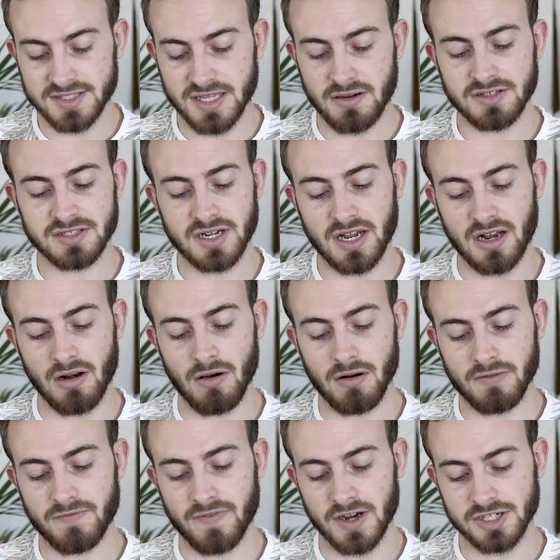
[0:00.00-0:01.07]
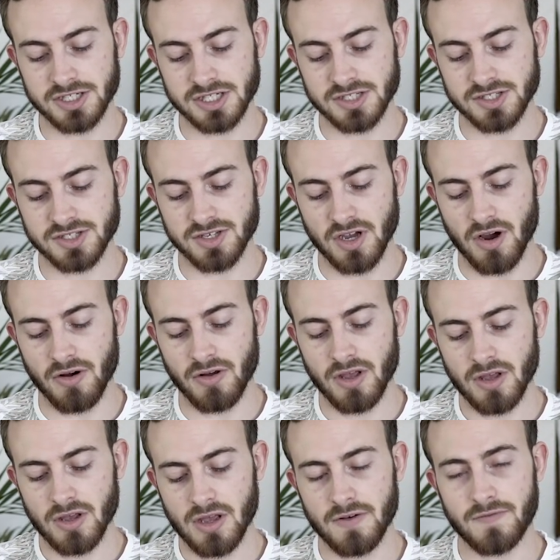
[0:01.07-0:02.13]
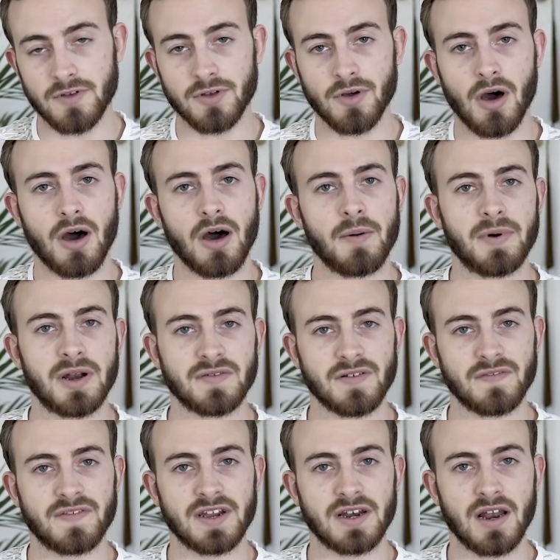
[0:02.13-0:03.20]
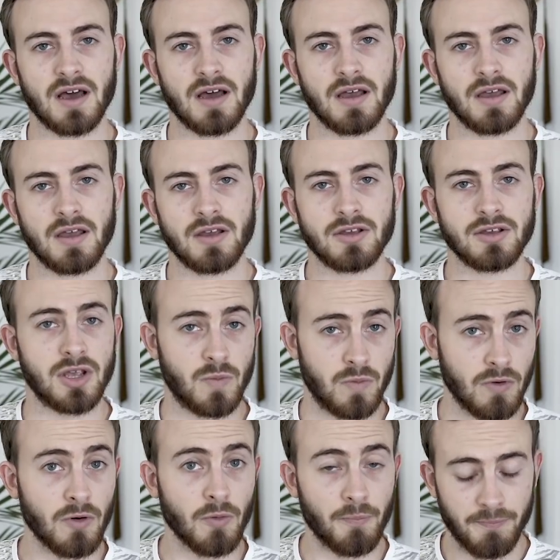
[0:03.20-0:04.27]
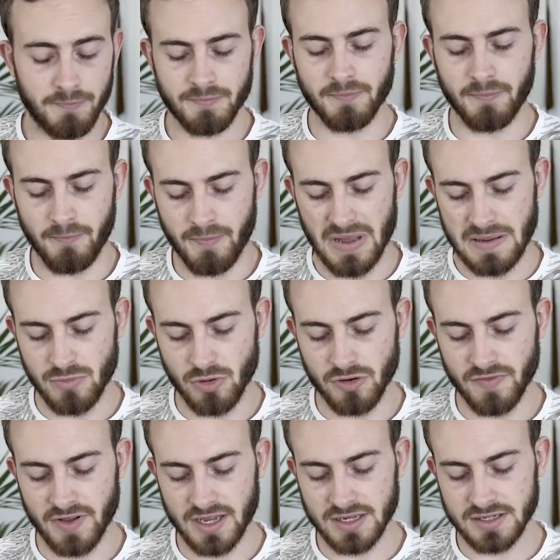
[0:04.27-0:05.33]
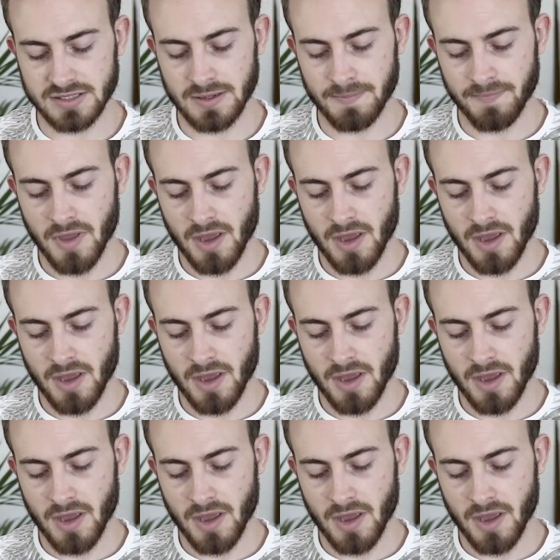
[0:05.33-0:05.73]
There isn't any lock function, so if you are a bit of a fiddler, you will be moving it,